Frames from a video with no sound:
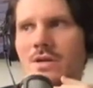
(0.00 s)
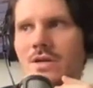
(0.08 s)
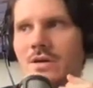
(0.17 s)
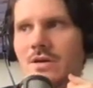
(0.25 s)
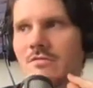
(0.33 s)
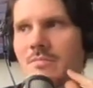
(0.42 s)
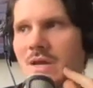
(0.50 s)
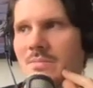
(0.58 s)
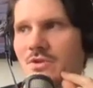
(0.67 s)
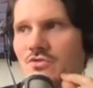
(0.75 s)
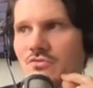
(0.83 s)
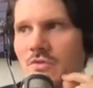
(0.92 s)
any kind of
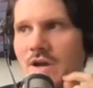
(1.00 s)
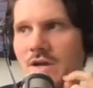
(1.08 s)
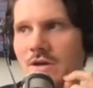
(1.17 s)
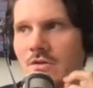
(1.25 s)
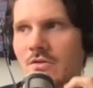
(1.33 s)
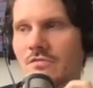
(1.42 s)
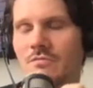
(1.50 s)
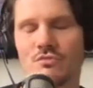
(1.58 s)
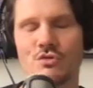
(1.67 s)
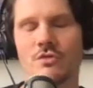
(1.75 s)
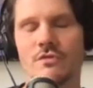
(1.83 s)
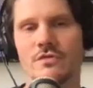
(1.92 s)
paper trail of
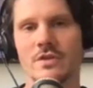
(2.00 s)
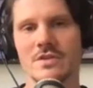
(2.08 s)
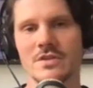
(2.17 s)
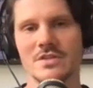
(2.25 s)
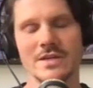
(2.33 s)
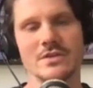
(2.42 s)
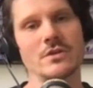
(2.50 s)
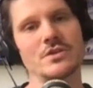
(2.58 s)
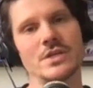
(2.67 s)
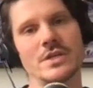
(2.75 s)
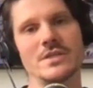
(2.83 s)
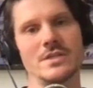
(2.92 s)
proof that this
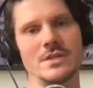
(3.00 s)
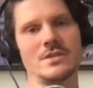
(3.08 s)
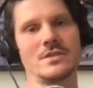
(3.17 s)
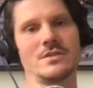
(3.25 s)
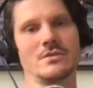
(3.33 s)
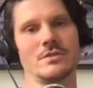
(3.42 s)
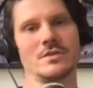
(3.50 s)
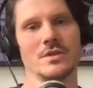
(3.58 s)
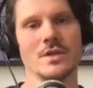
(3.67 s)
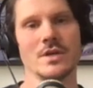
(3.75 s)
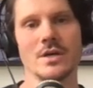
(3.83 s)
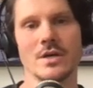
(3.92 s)
technology exists, or is
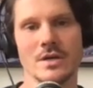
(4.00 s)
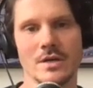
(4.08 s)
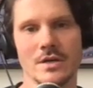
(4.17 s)
it kind of?